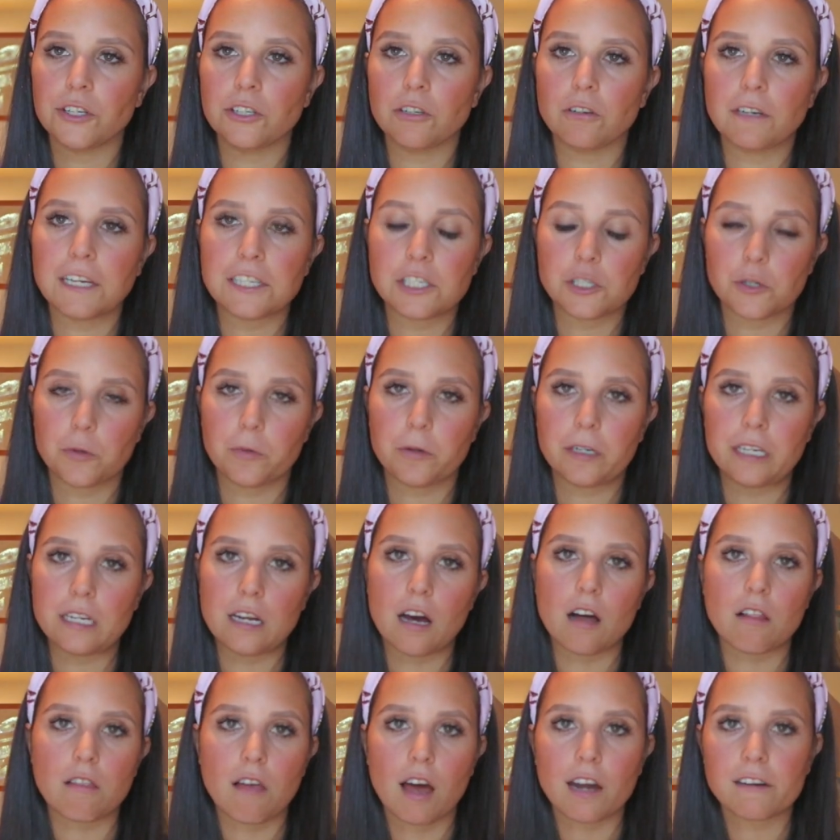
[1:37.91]
you'll get to read
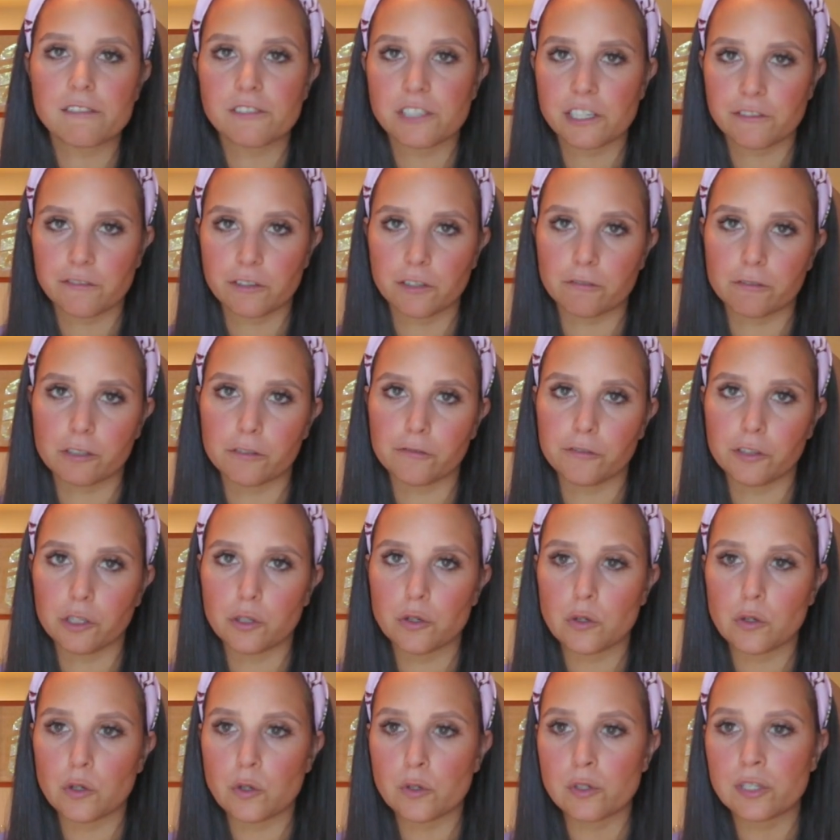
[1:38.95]
a lot of different
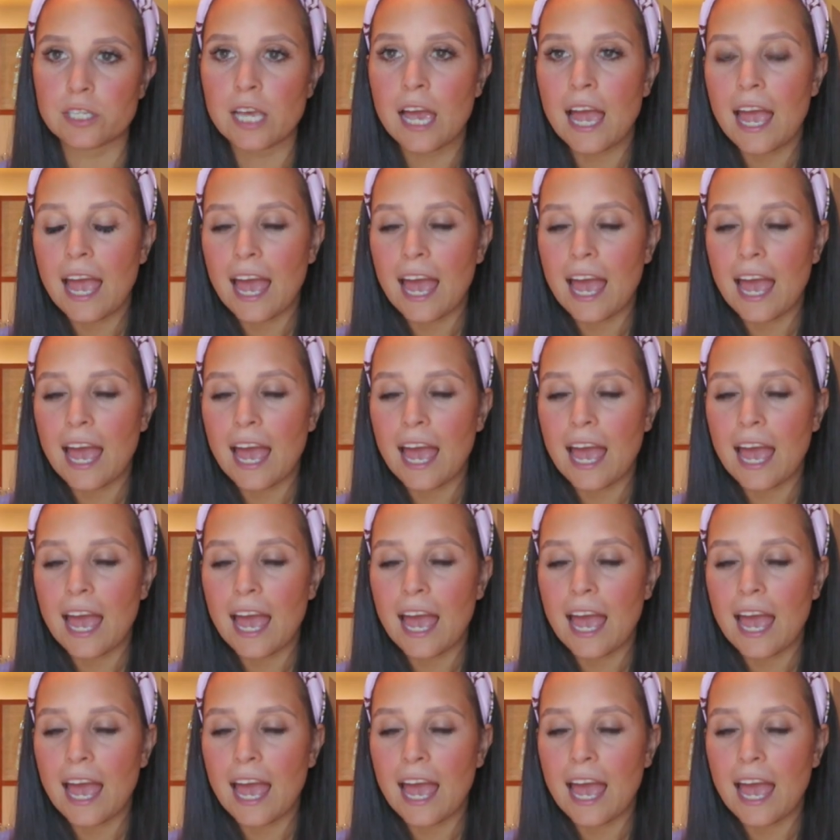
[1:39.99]
reviews.